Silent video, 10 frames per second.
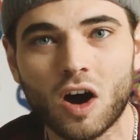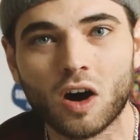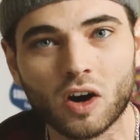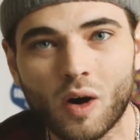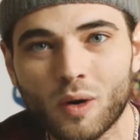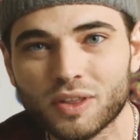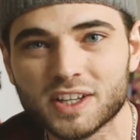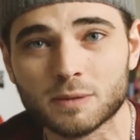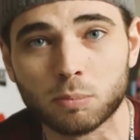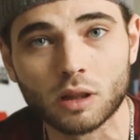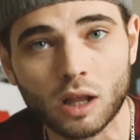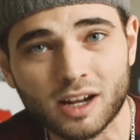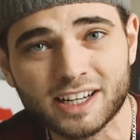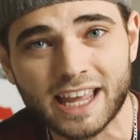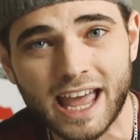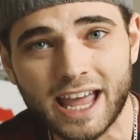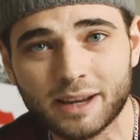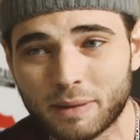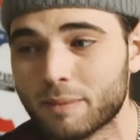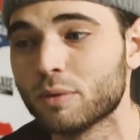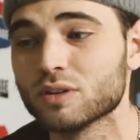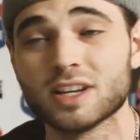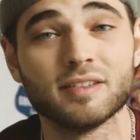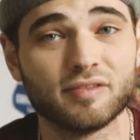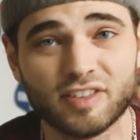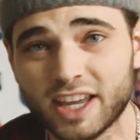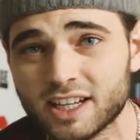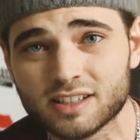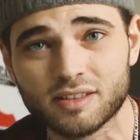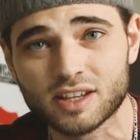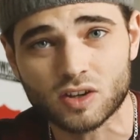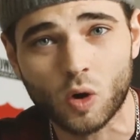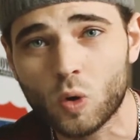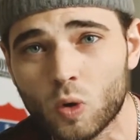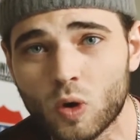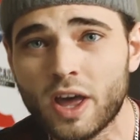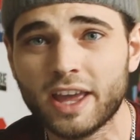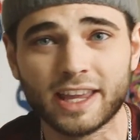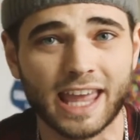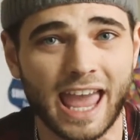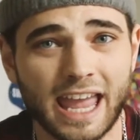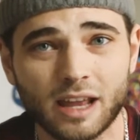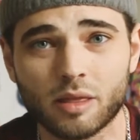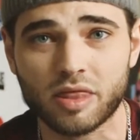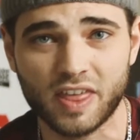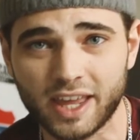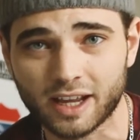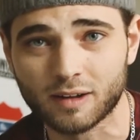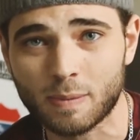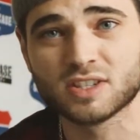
on all these blood gang members and faked this whole gang thing,